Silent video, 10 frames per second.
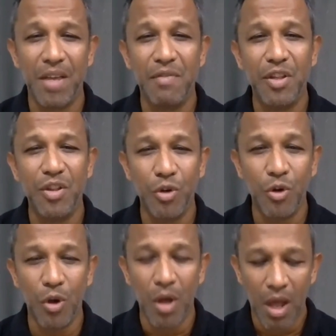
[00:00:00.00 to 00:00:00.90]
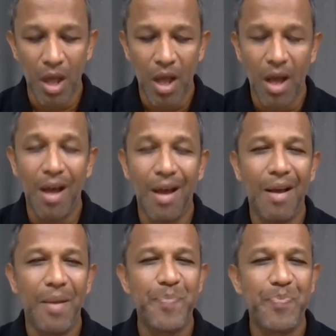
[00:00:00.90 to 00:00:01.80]
Even though
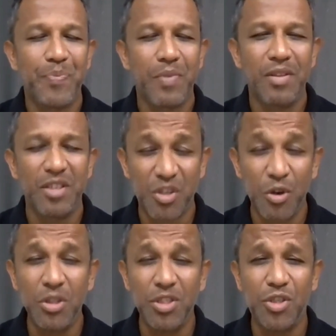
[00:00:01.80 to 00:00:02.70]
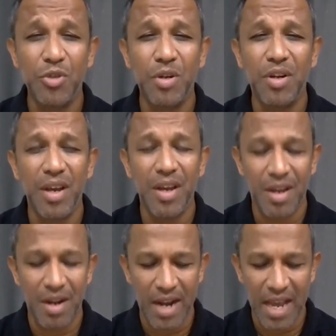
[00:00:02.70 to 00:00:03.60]
the score stood
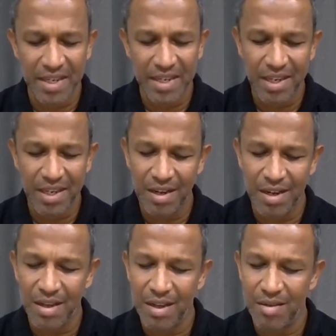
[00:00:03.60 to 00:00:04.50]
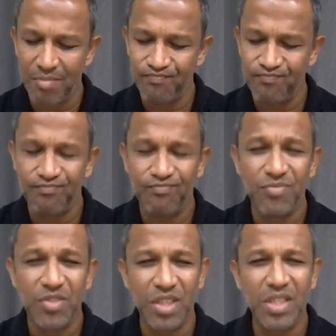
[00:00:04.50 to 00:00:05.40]
19-6,
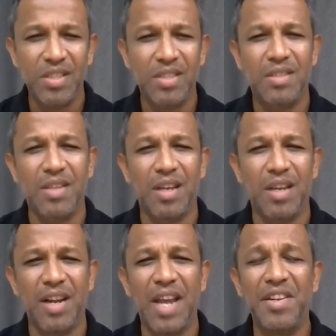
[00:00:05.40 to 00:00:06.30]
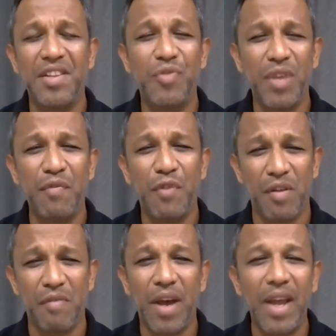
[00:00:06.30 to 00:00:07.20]
19-3
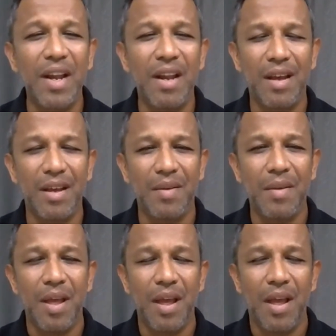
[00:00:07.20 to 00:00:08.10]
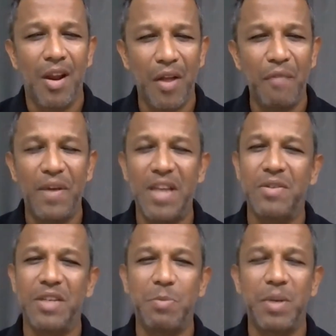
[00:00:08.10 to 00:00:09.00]
for a while. A lot of
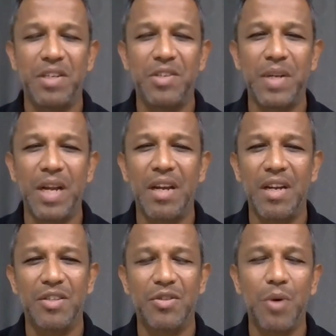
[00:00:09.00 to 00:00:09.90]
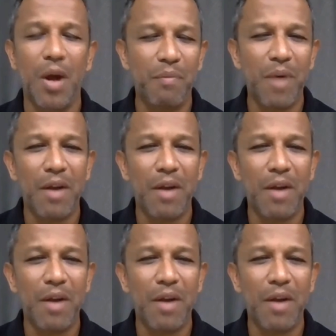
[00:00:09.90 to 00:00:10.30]
fans are expecting Sri Lanka to score.